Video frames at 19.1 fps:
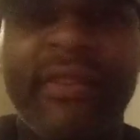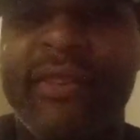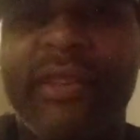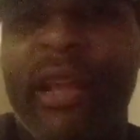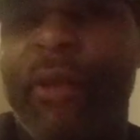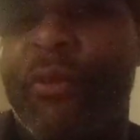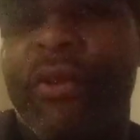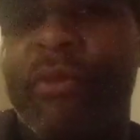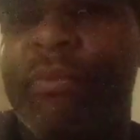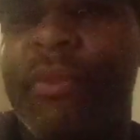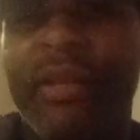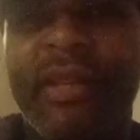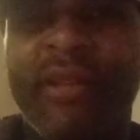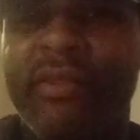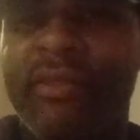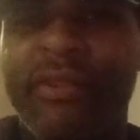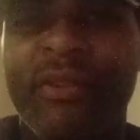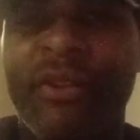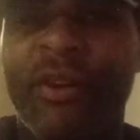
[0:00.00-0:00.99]
They wouldn't be
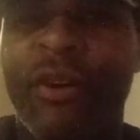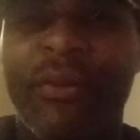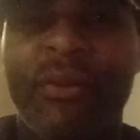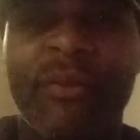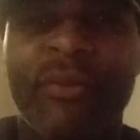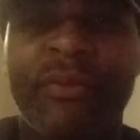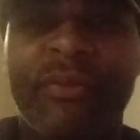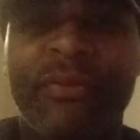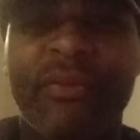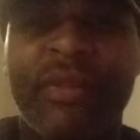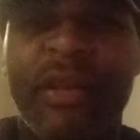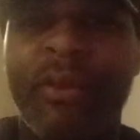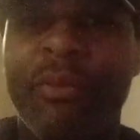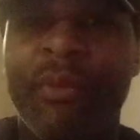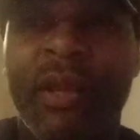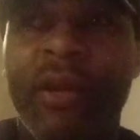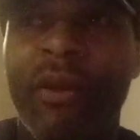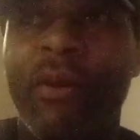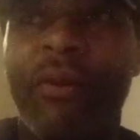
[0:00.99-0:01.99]
they'd
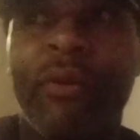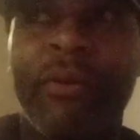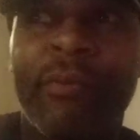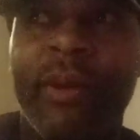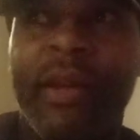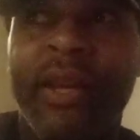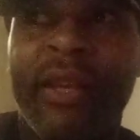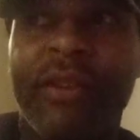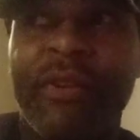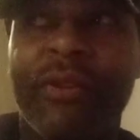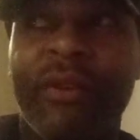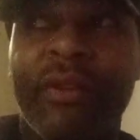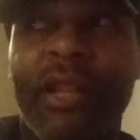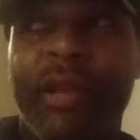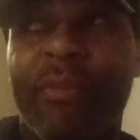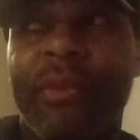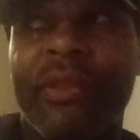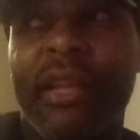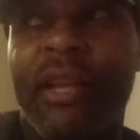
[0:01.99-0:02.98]
be like, oh man,
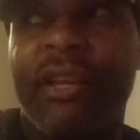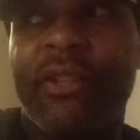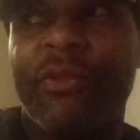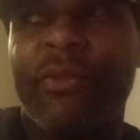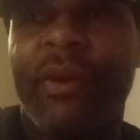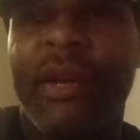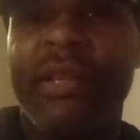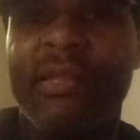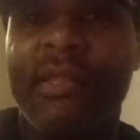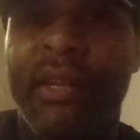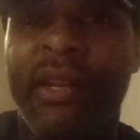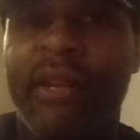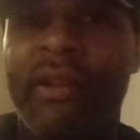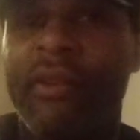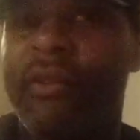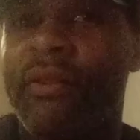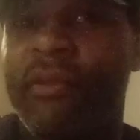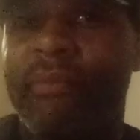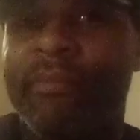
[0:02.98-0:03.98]
they be thinking twice. Like,
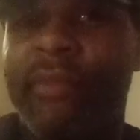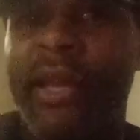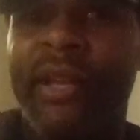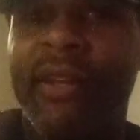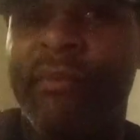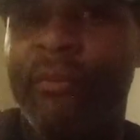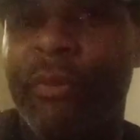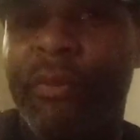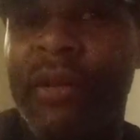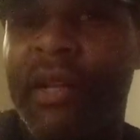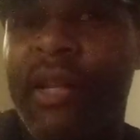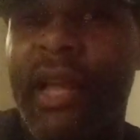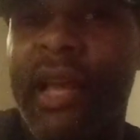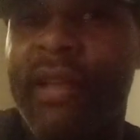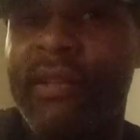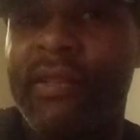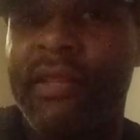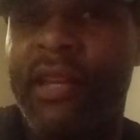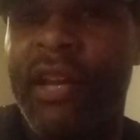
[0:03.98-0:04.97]
man, remember the
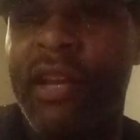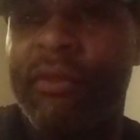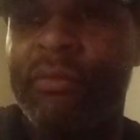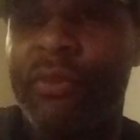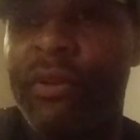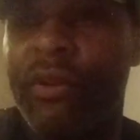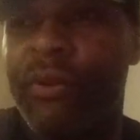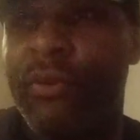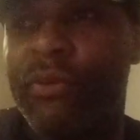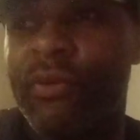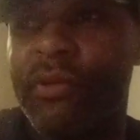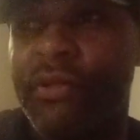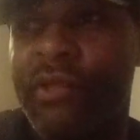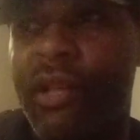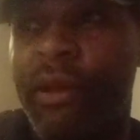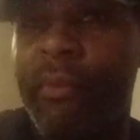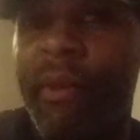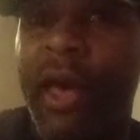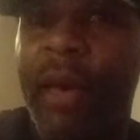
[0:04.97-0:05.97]
last time
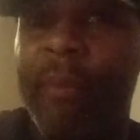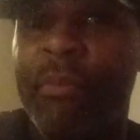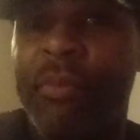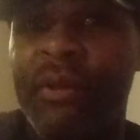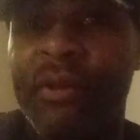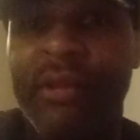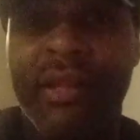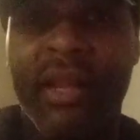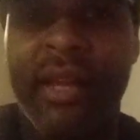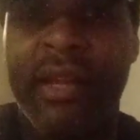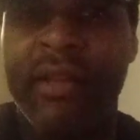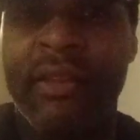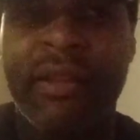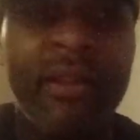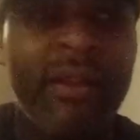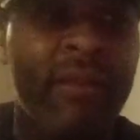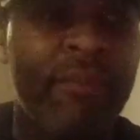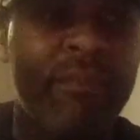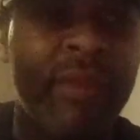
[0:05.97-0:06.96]
something happened, like
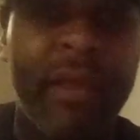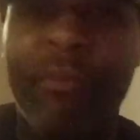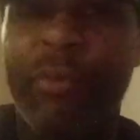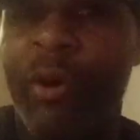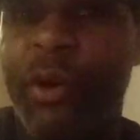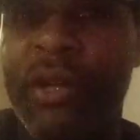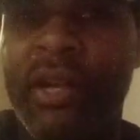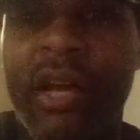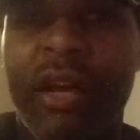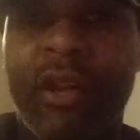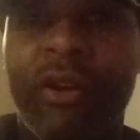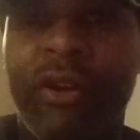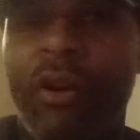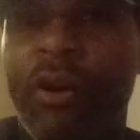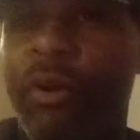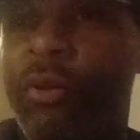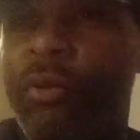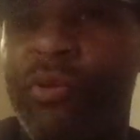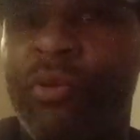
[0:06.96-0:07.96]
they burned down a
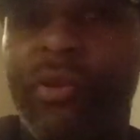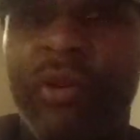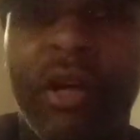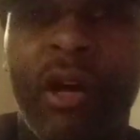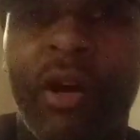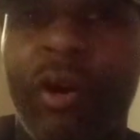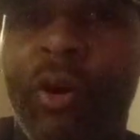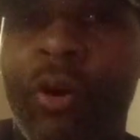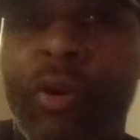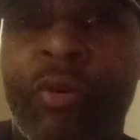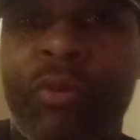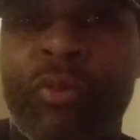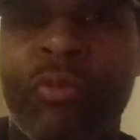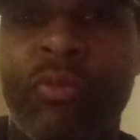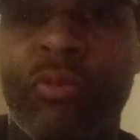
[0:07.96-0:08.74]
whole